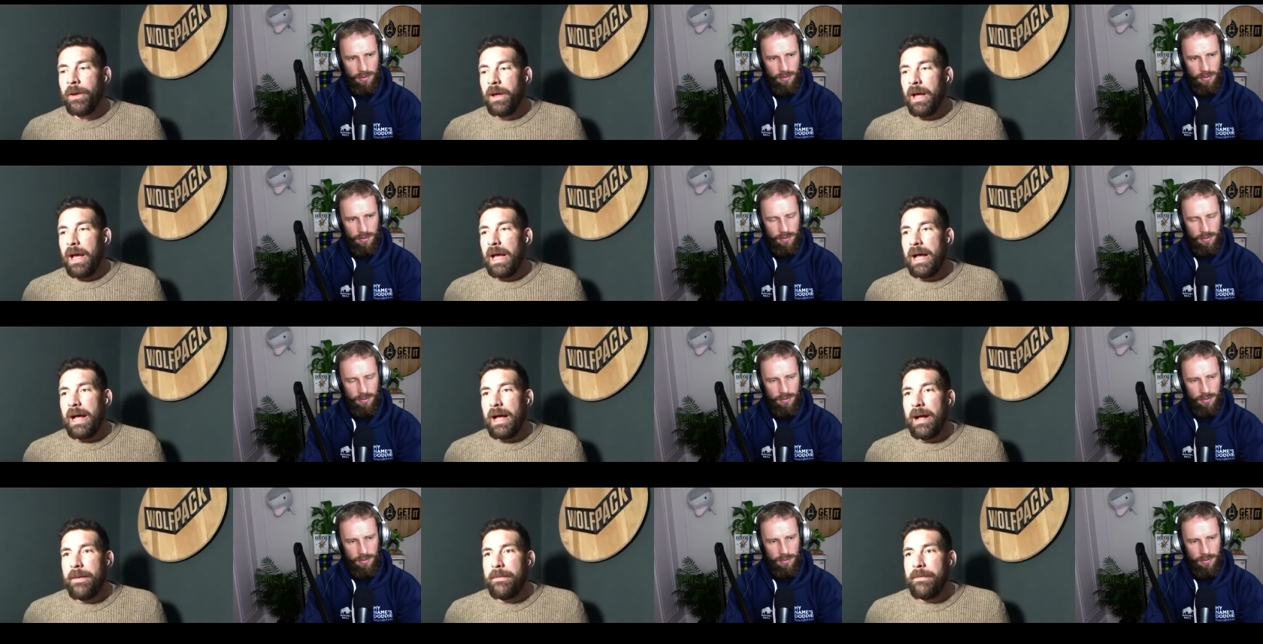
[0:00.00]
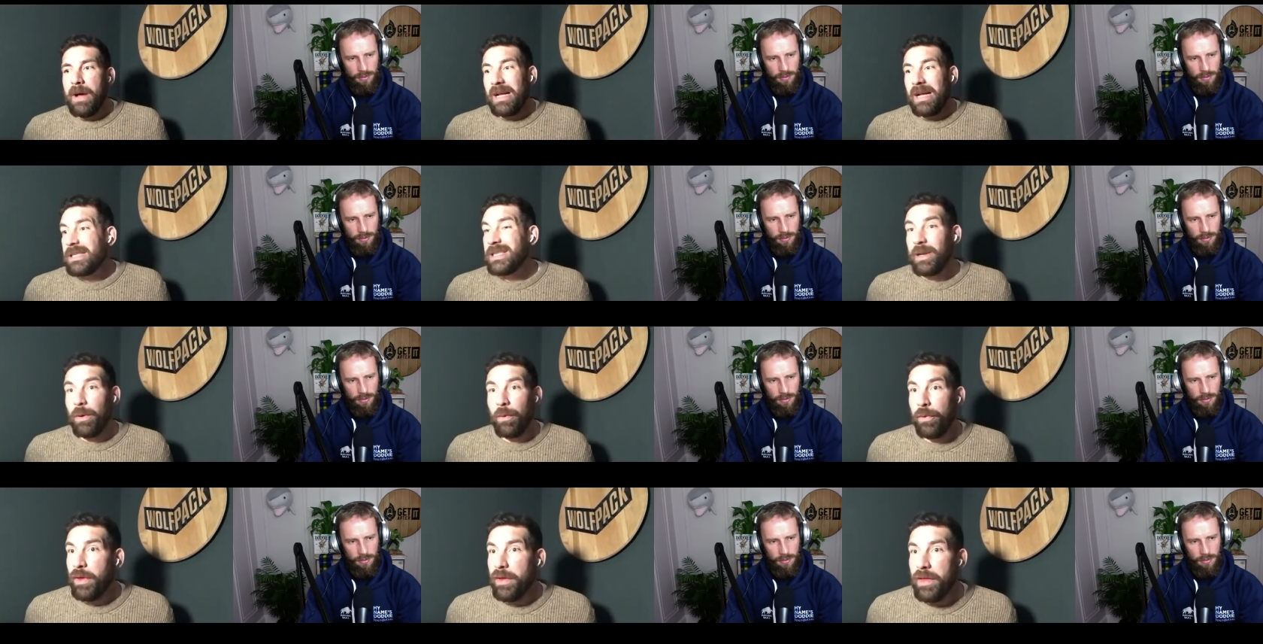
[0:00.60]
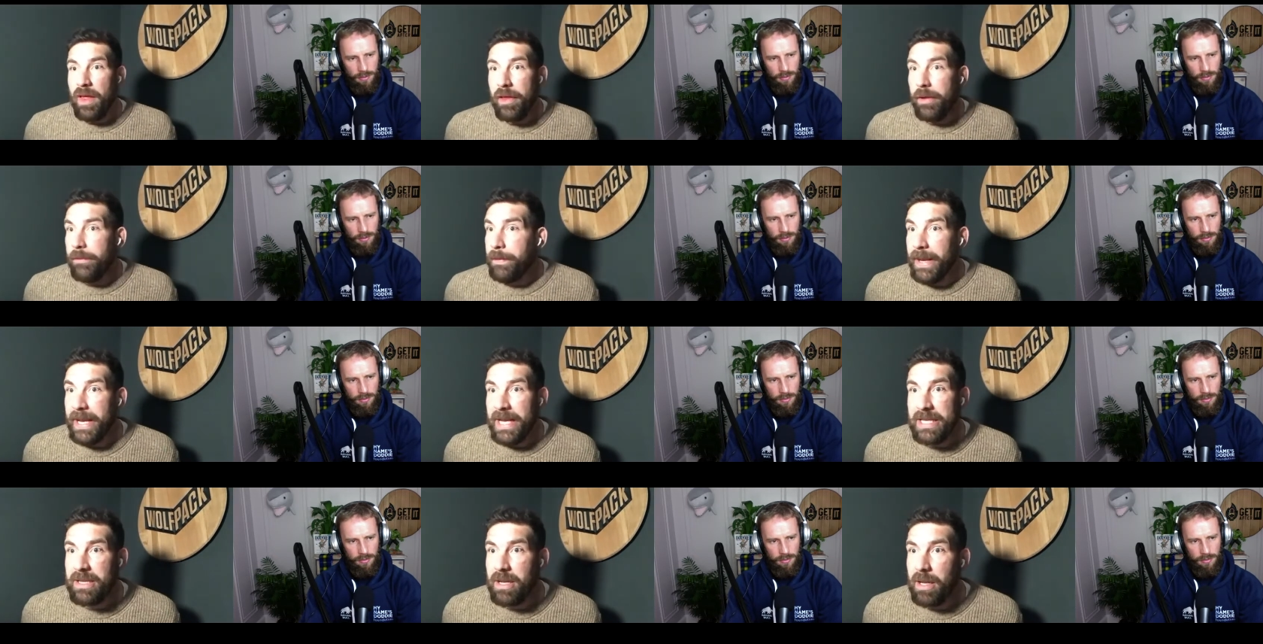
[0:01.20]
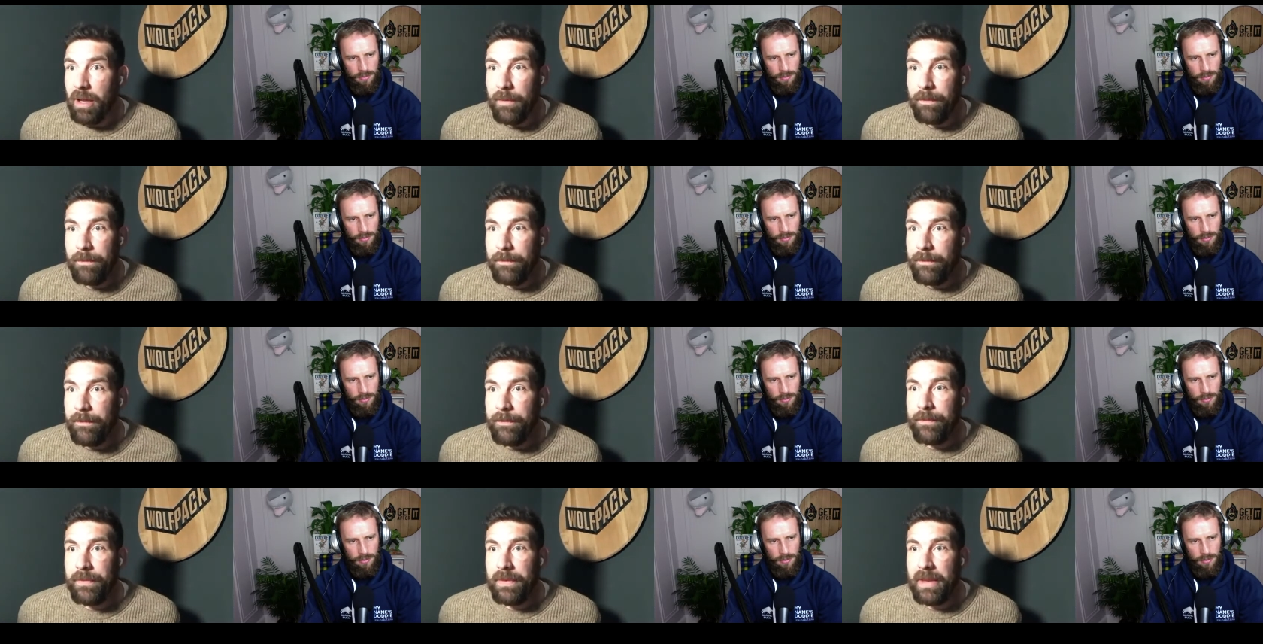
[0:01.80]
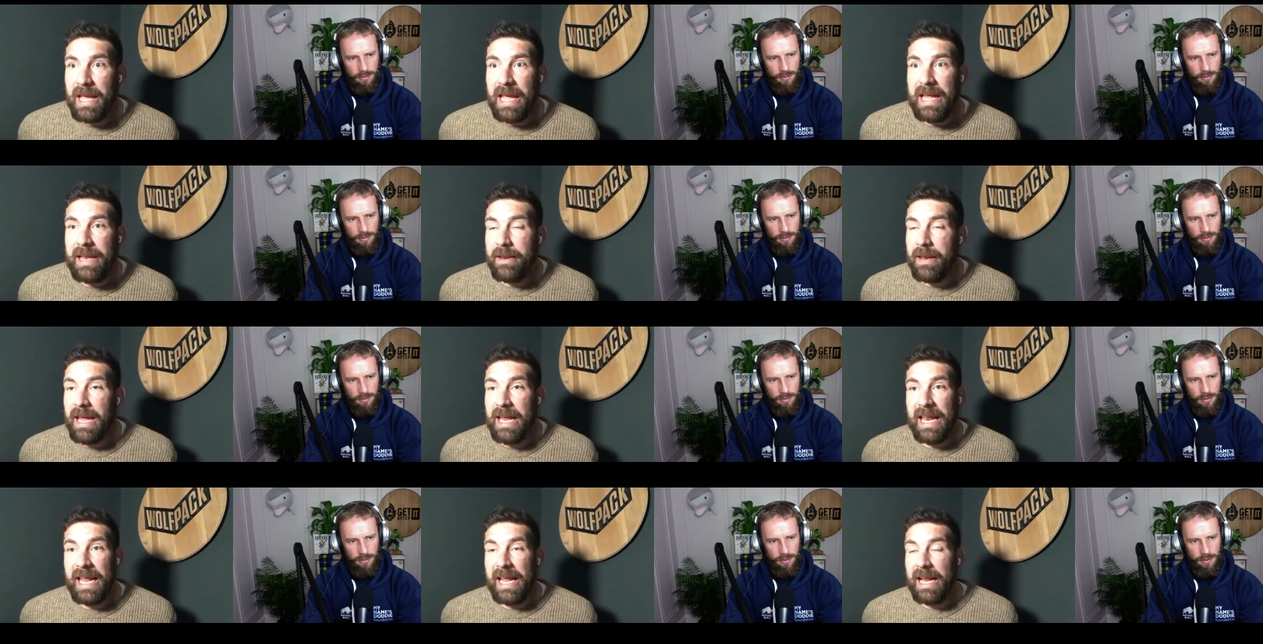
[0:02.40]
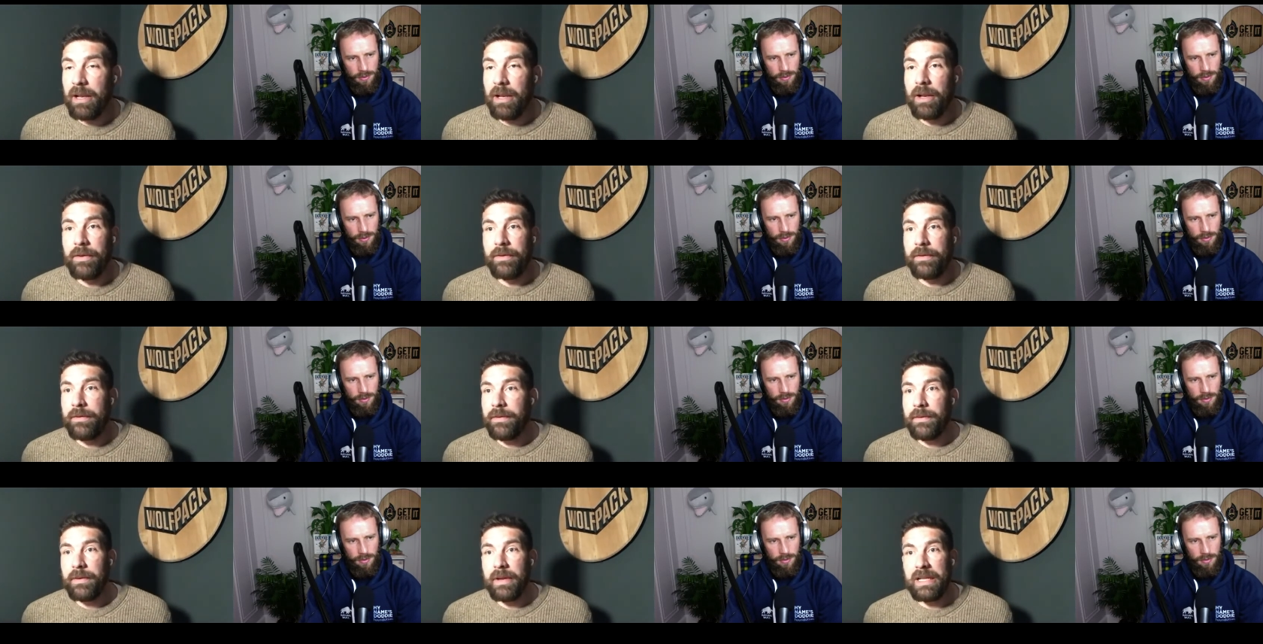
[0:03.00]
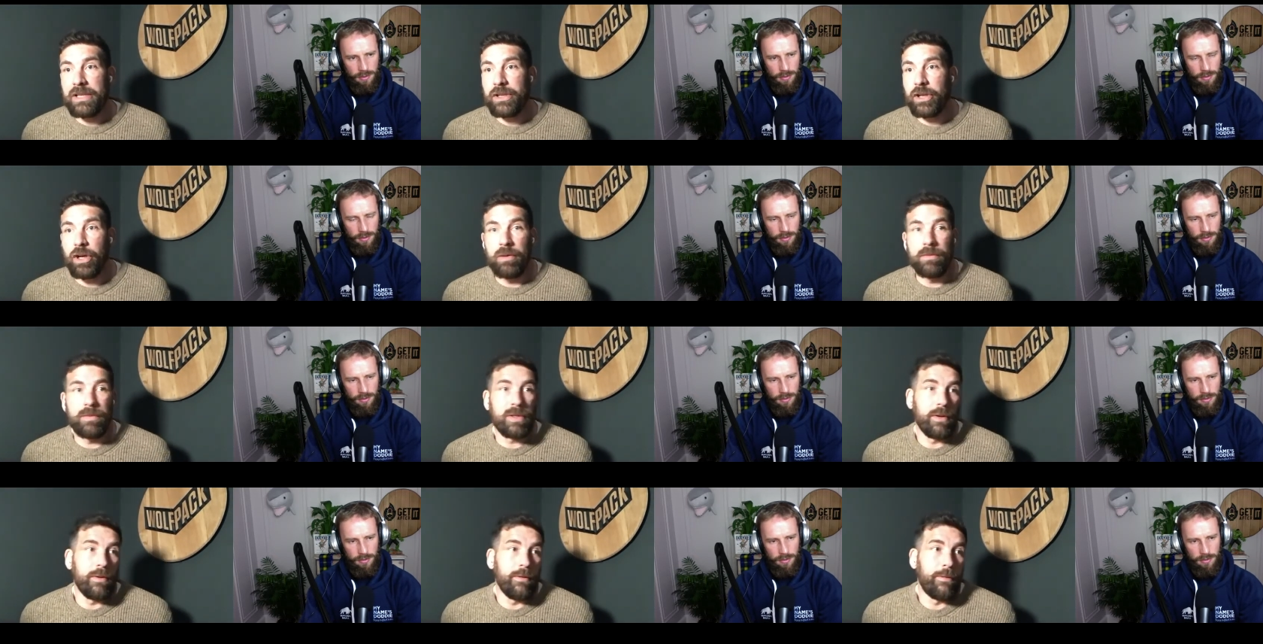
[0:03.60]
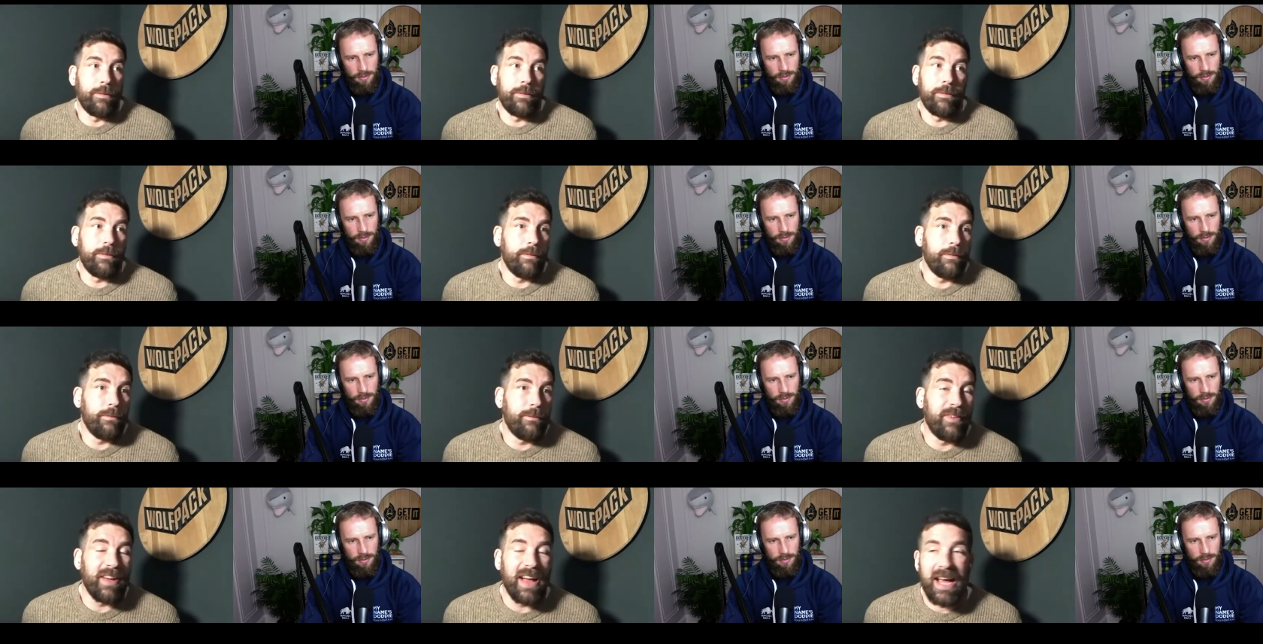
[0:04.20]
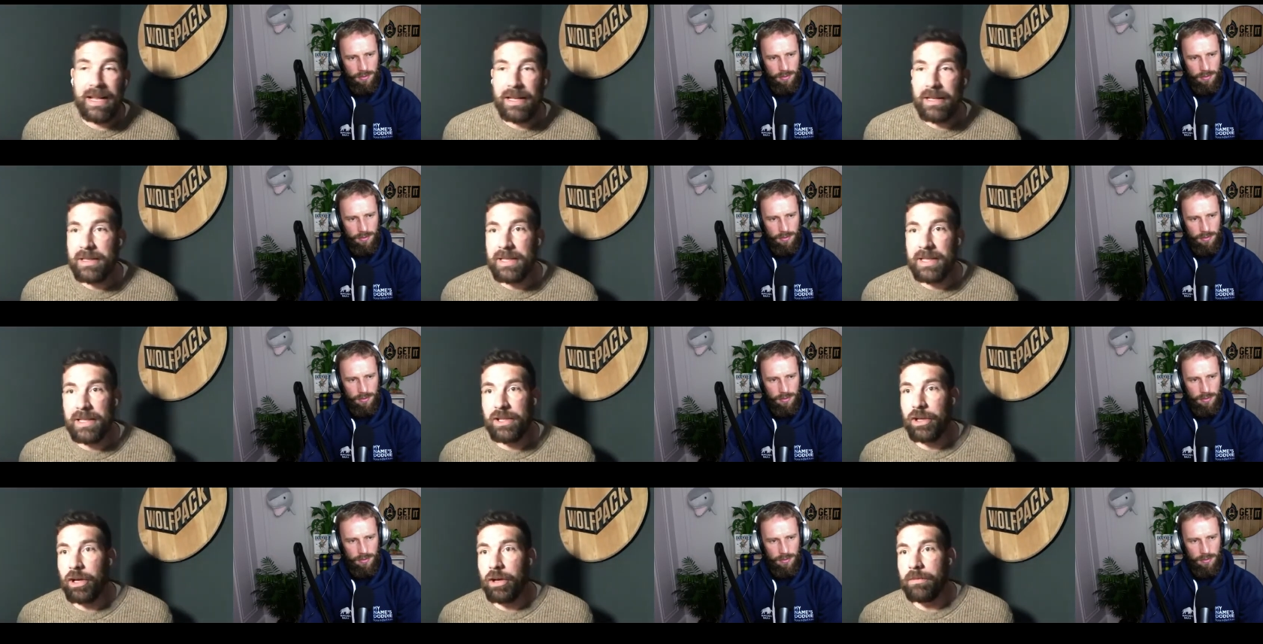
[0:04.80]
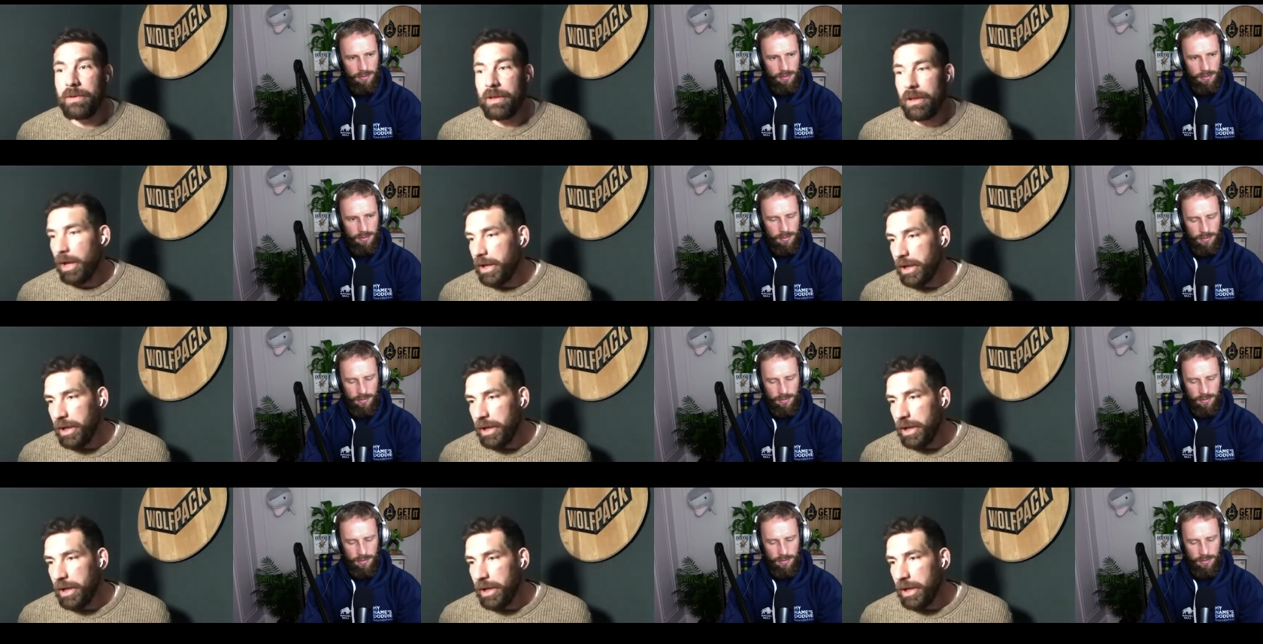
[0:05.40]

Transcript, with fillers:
Speaker 1: I still think they're the biggest club in England in terms of fans, in terms, like,